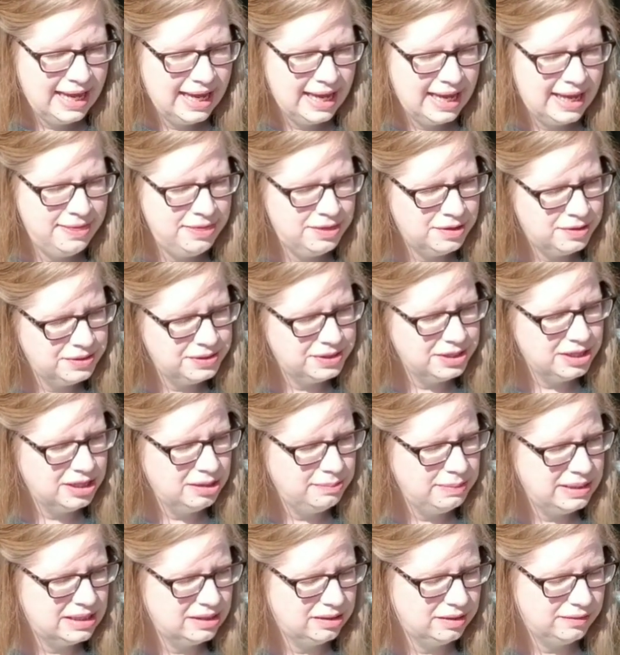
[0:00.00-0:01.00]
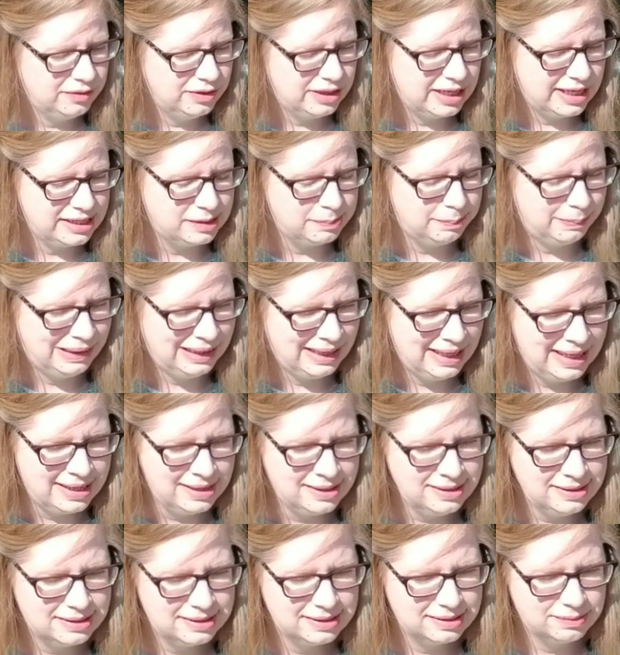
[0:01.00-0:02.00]
And those are gonna be delivered as
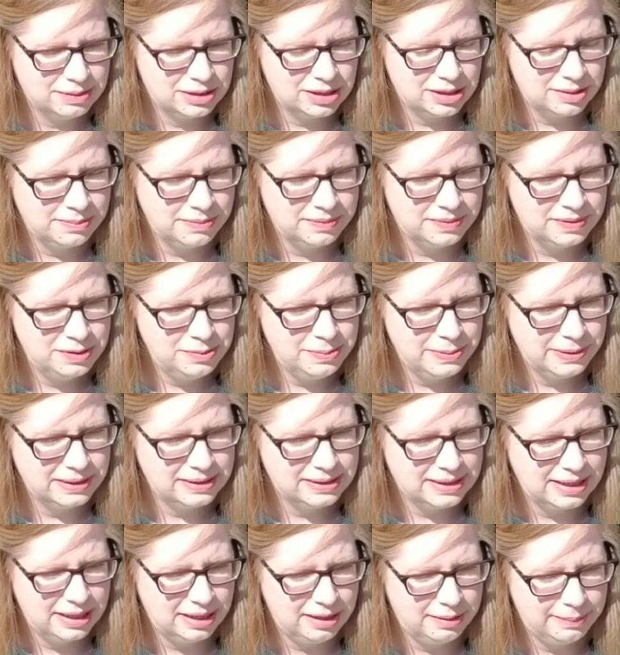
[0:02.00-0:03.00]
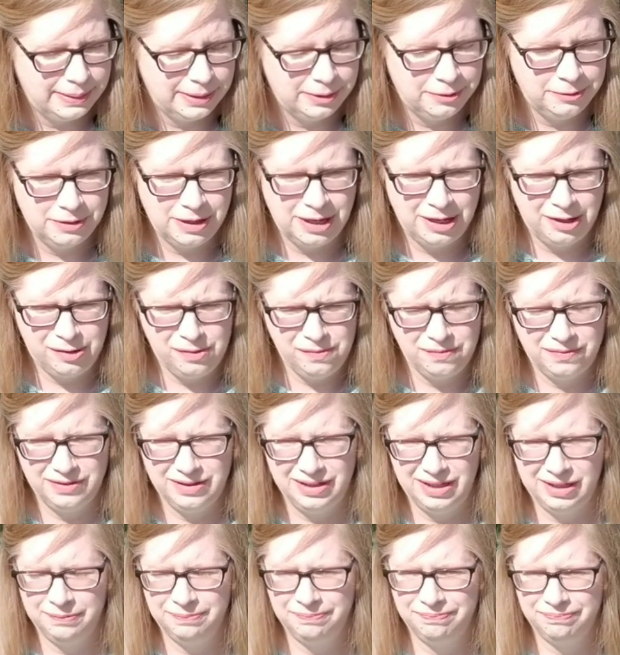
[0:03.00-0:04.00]
plants, which I'm super excited about. I've
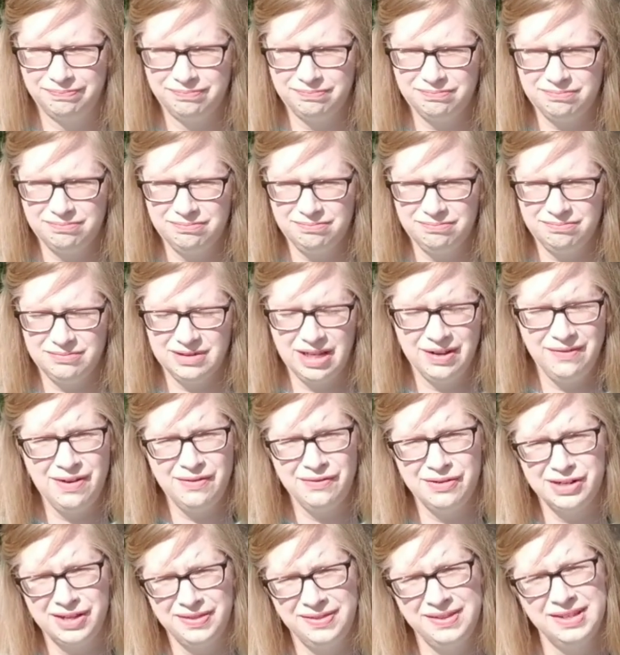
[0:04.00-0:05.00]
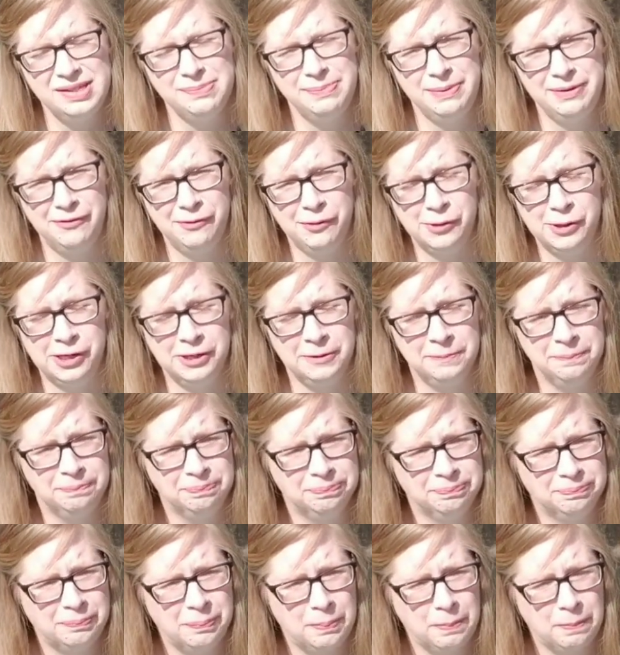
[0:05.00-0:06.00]
never done this before,
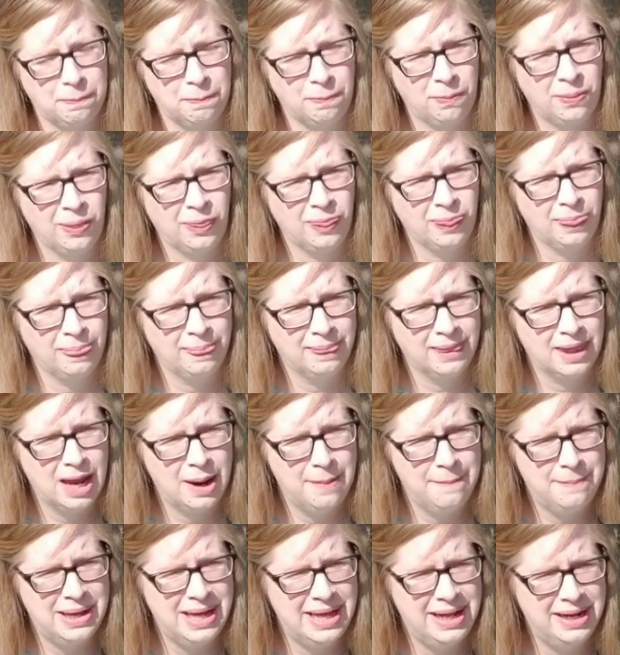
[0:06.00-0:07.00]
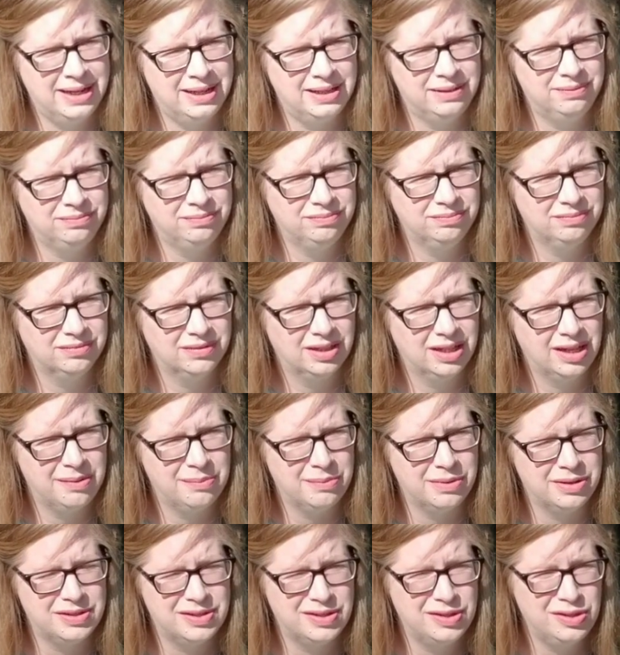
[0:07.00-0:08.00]
but
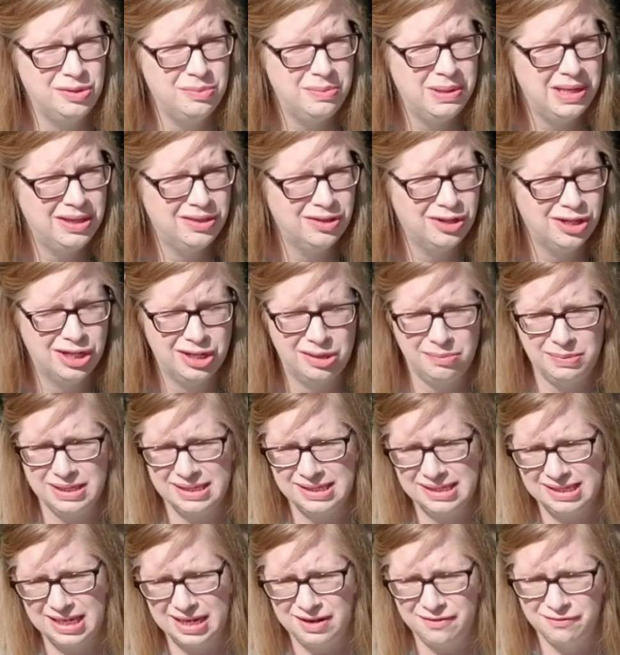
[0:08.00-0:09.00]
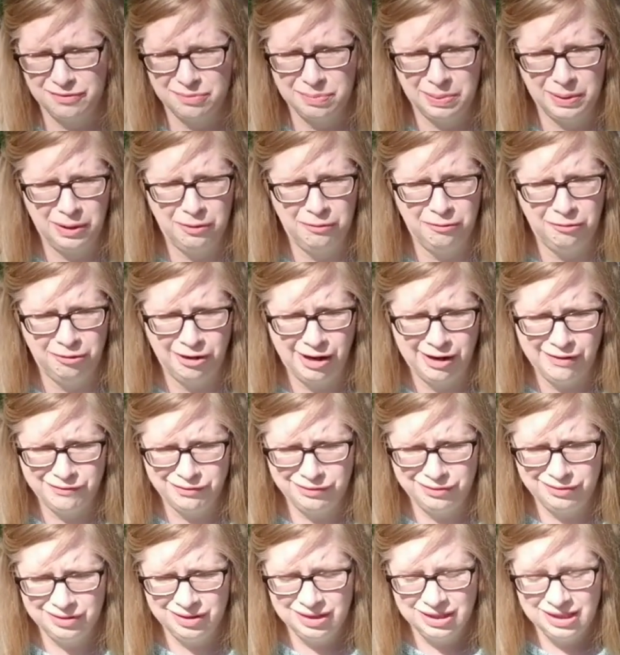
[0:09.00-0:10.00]
I'm assuming they're gonna be safe upon
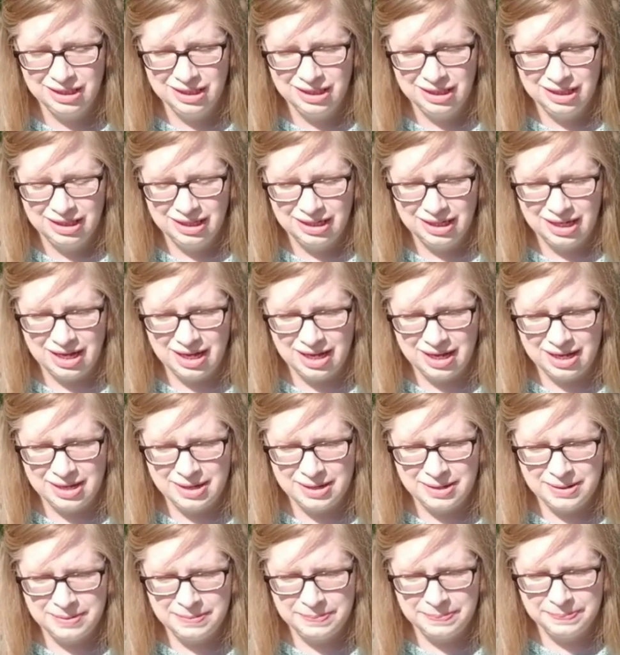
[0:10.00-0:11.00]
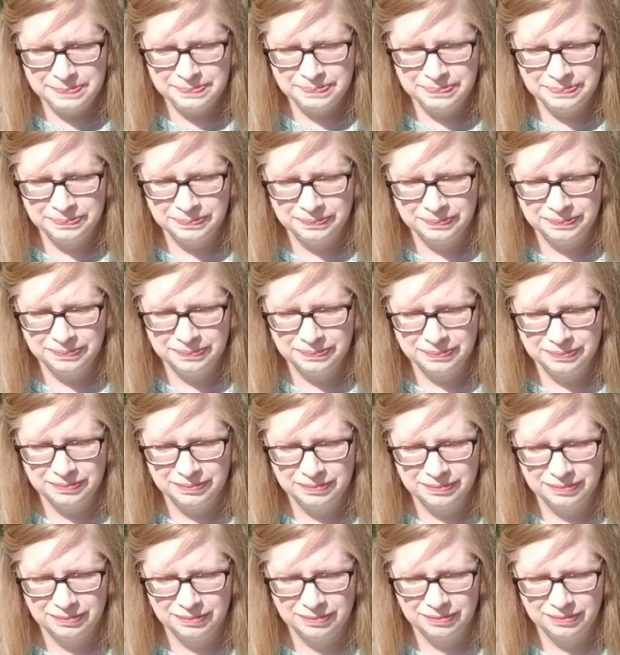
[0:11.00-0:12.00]
arrival.
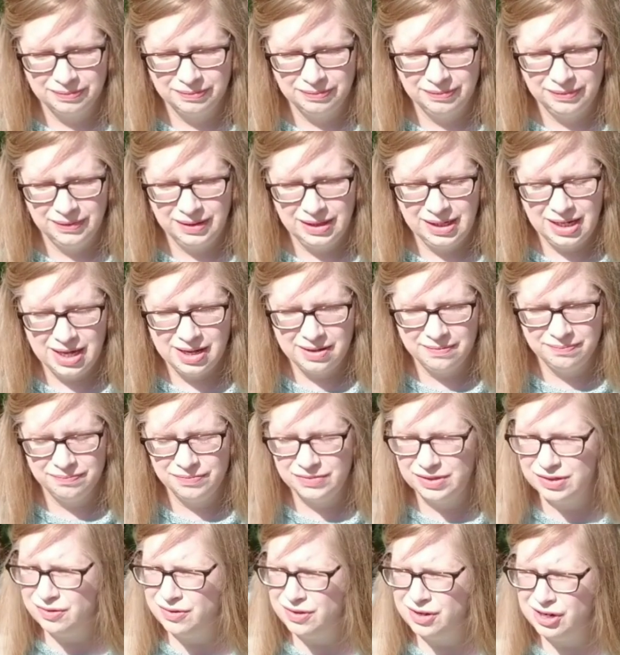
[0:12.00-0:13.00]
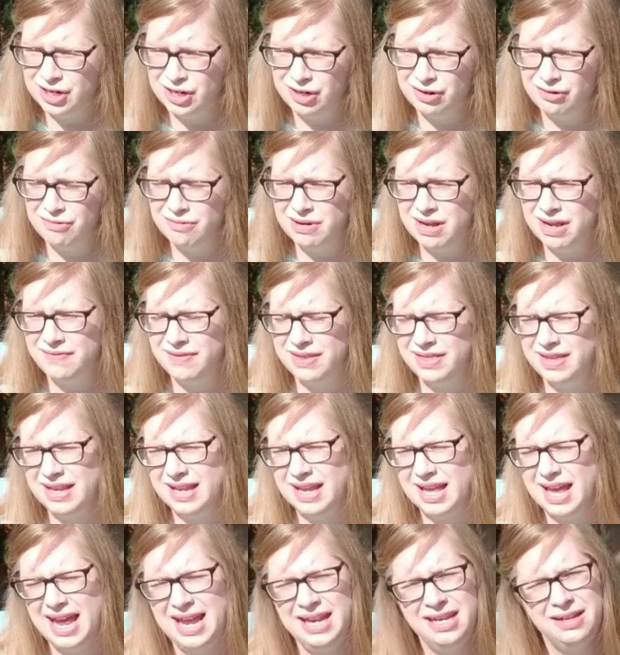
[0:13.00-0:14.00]
Yeah, so they're gonna arrive, I think,
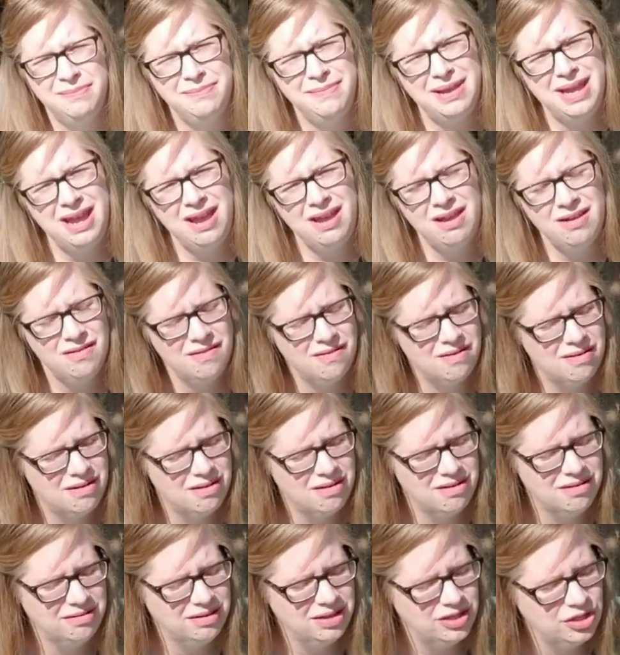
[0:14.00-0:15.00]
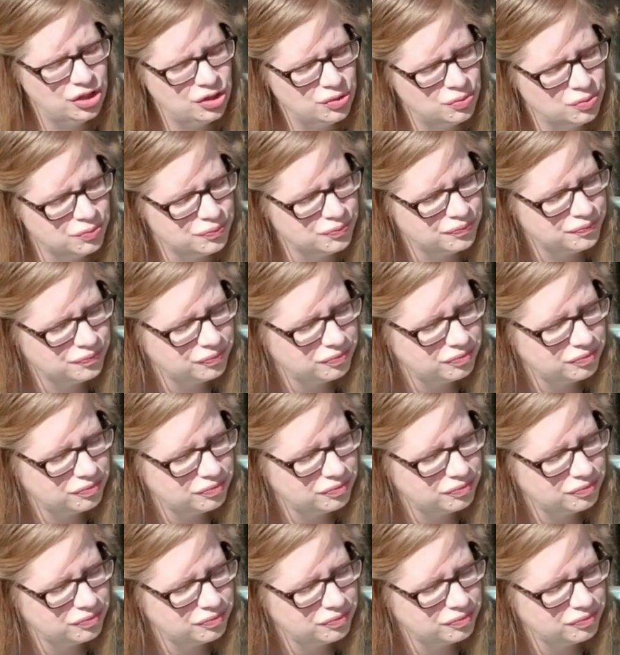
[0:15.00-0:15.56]
at end of May or early June.